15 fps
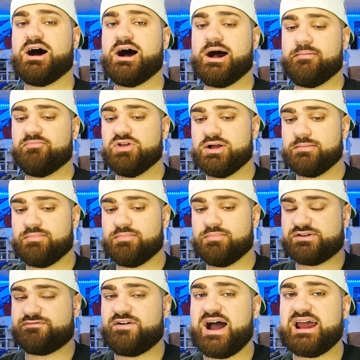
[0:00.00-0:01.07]
But
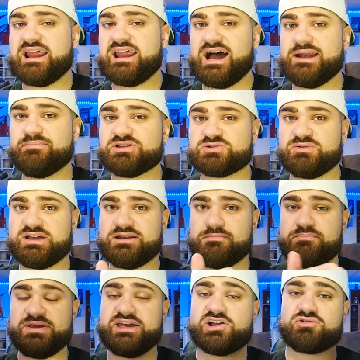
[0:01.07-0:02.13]
there's a fine line
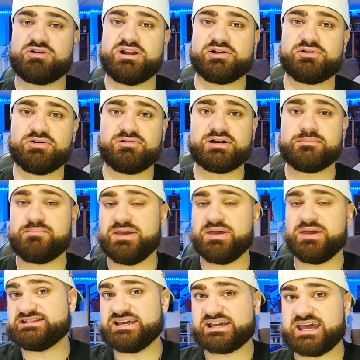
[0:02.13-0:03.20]
between being critical and
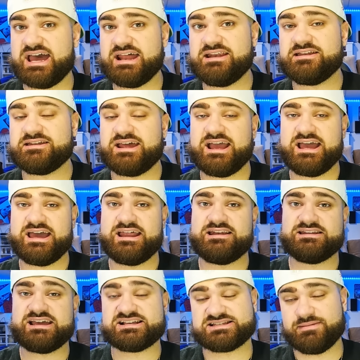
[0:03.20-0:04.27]
being a dickhead.
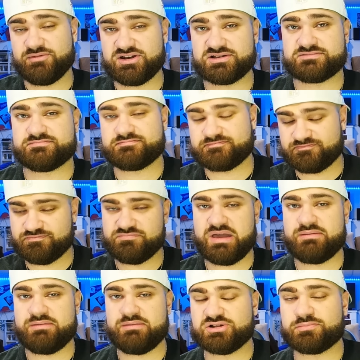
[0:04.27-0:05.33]
And yes, I'm going to
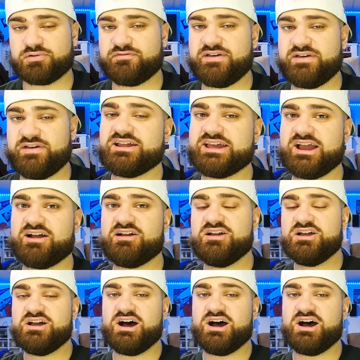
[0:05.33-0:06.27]
maybe use a little profanity here.